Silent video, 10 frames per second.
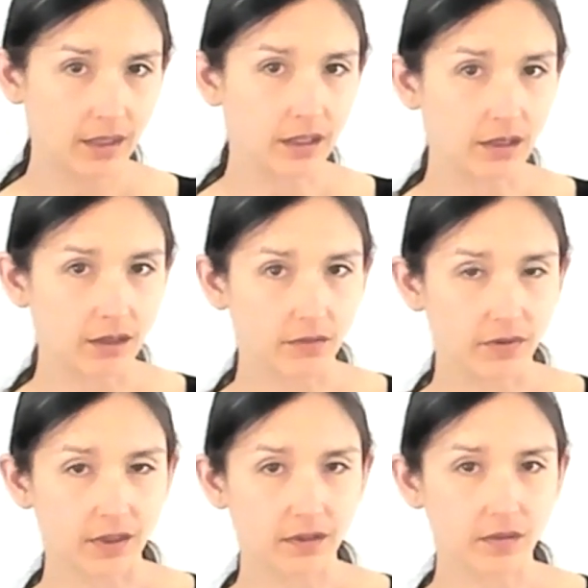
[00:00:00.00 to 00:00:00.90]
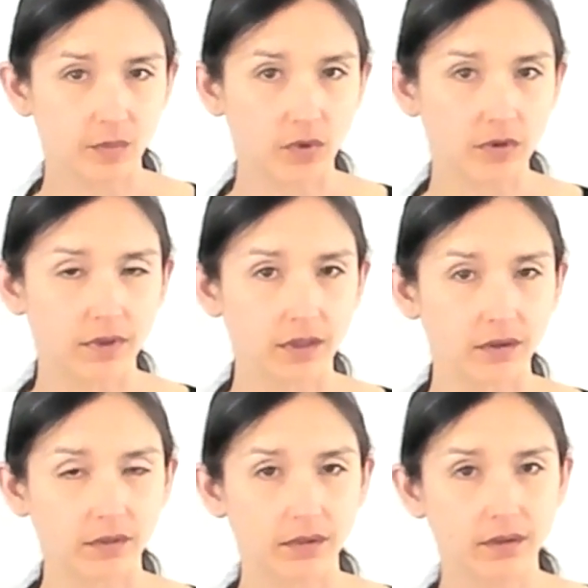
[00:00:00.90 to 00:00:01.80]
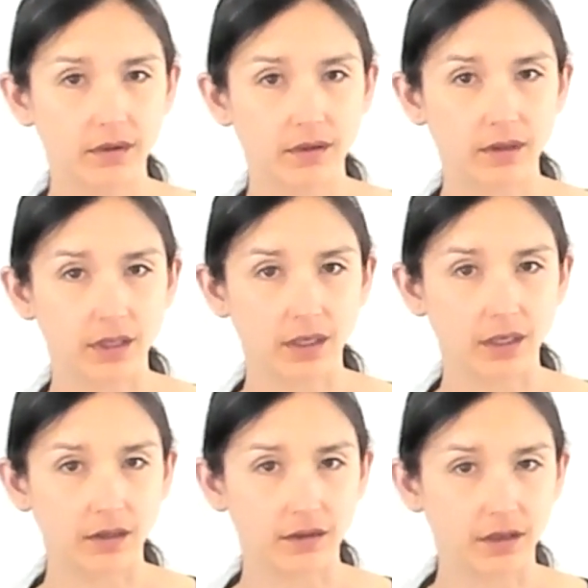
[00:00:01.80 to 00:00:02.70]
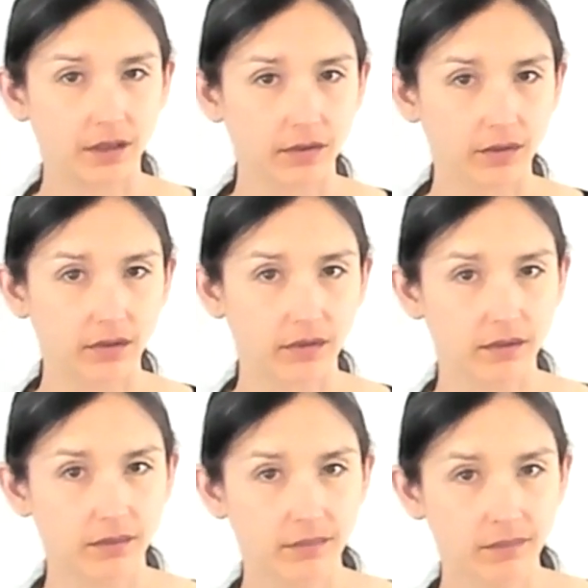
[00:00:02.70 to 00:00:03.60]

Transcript: None of it is more real than anything else.